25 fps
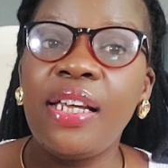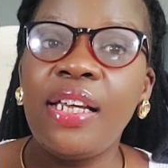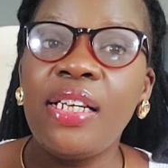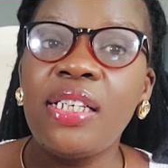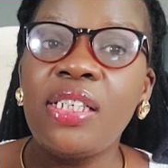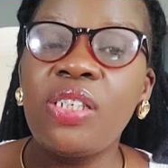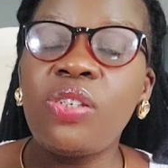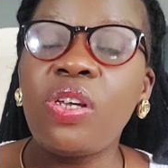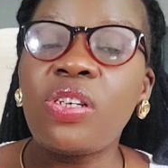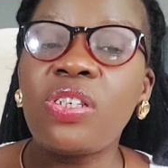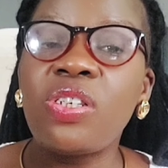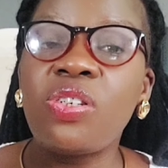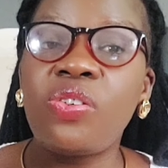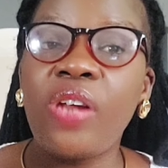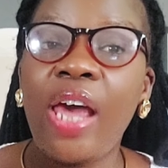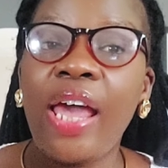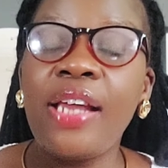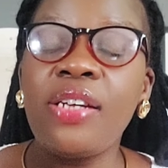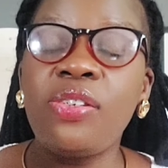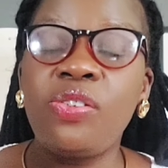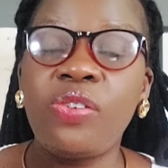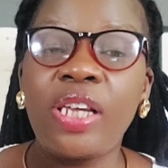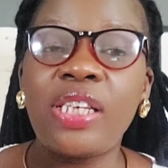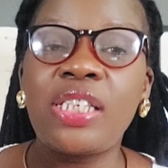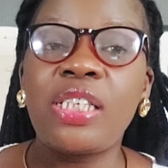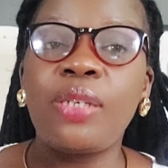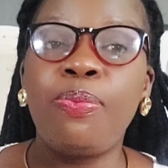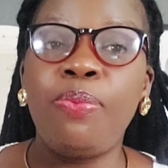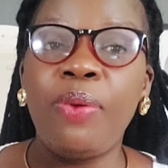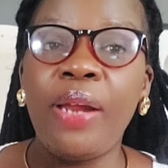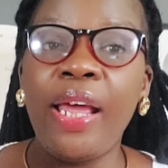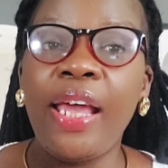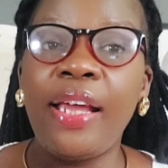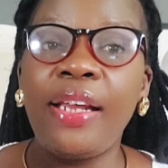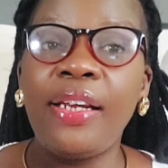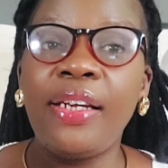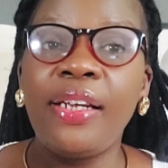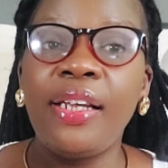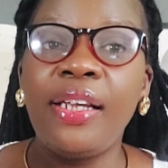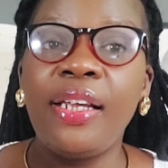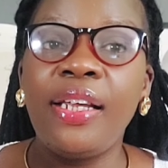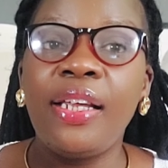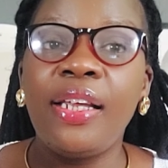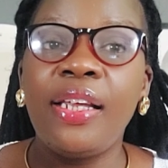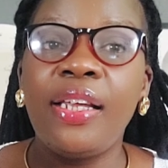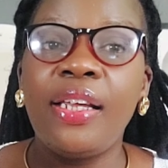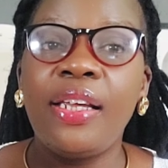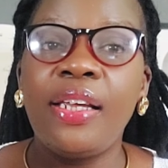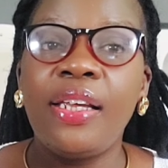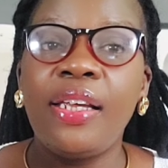she was trying to explain
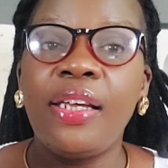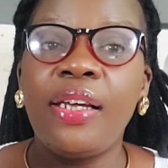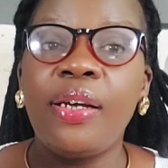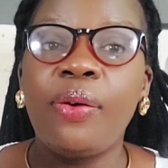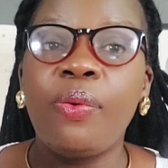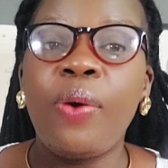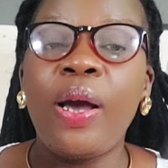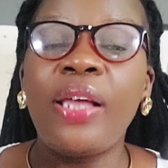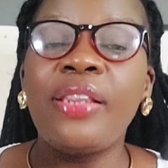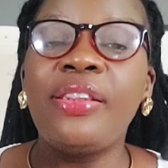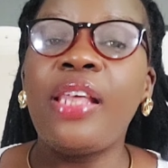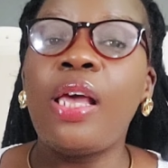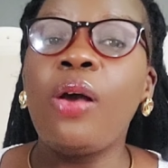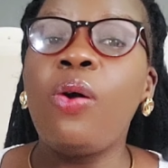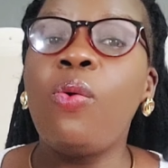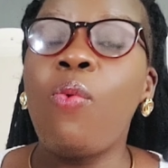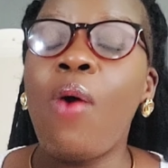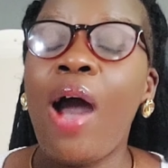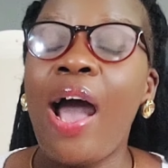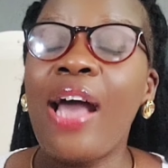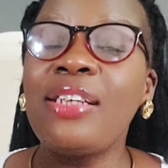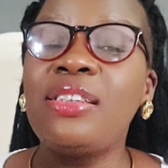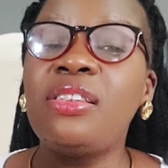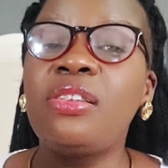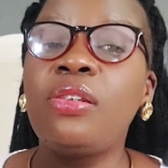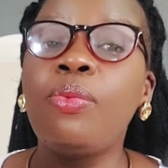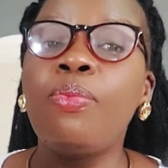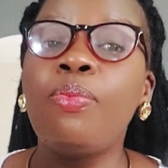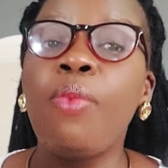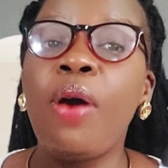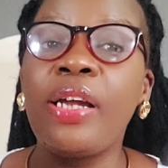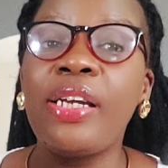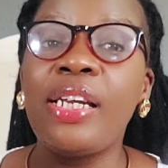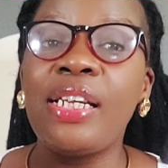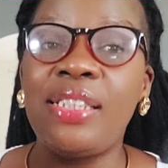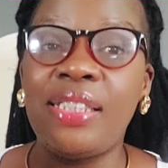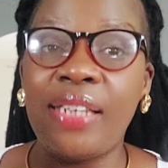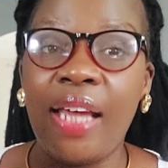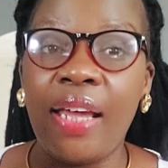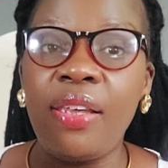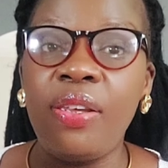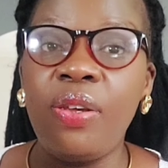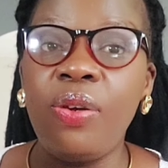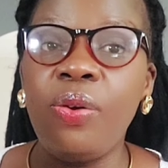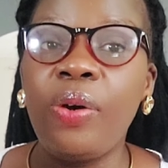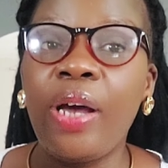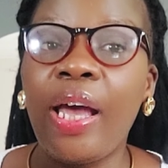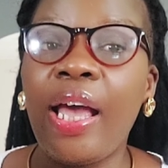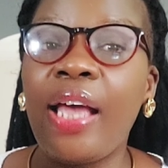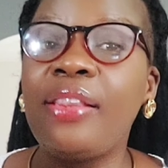when they want to monitor
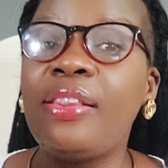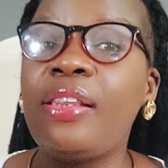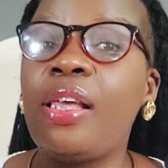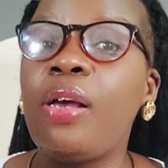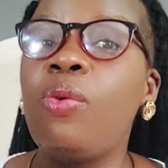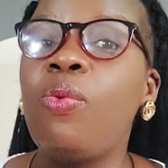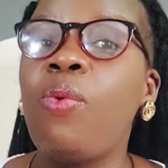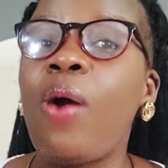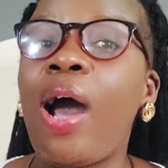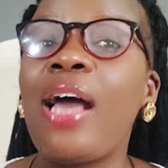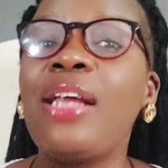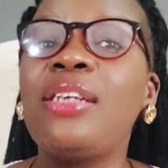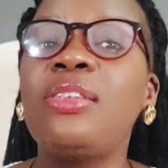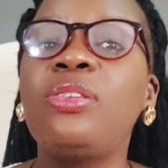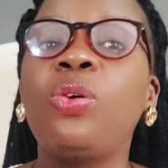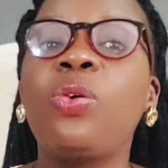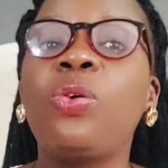you and they want